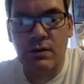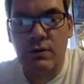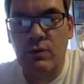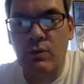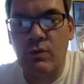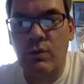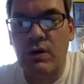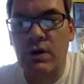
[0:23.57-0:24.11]

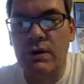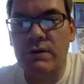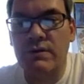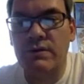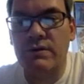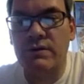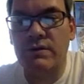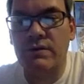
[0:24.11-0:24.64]
1,
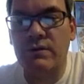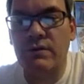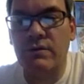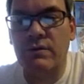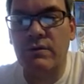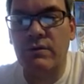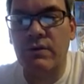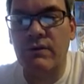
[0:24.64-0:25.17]
2,
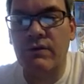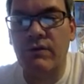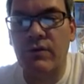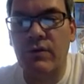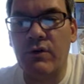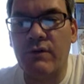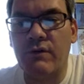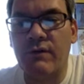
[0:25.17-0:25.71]
3,
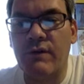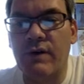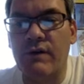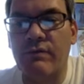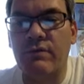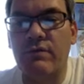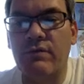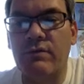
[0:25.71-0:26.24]
4, 5.
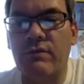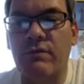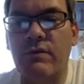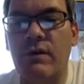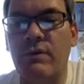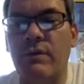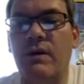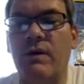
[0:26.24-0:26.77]

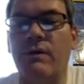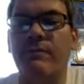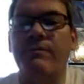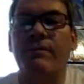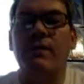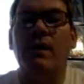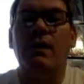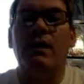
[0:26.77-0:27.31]
There we go. All
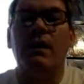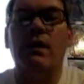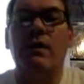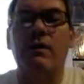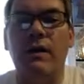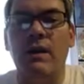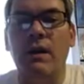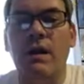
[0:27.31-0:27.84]

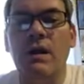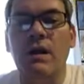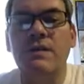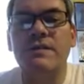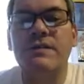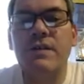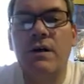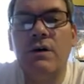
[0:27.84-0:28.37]
right.
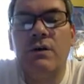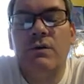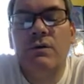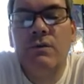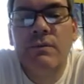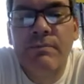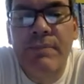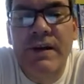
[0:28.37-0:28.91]
So
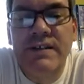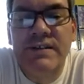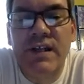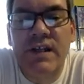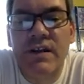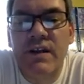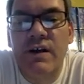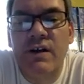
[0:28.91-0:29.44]
based
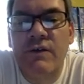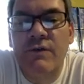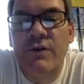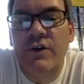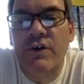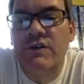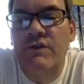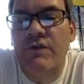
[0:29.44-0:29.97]
on the
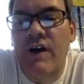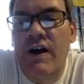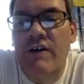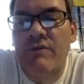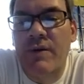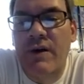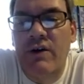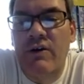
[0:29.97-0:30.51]
first 5
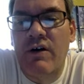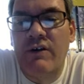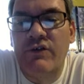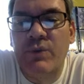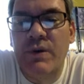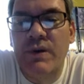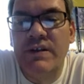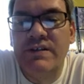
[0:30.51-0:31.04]

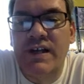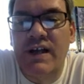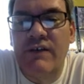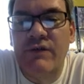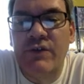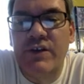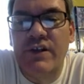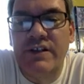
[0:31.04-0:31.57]
paragraphs, what is
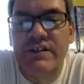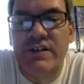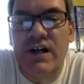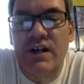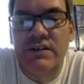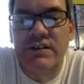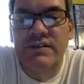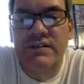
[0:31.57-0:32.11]
Alfred
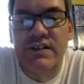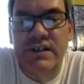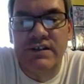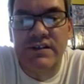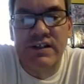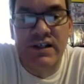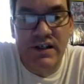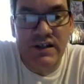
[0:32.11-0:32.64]
Hitchcock
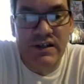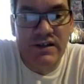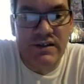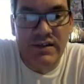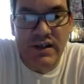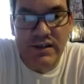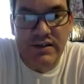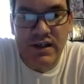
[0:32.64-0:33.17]
discussing in this
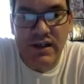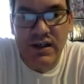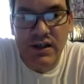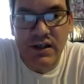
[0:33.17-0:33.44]
essay?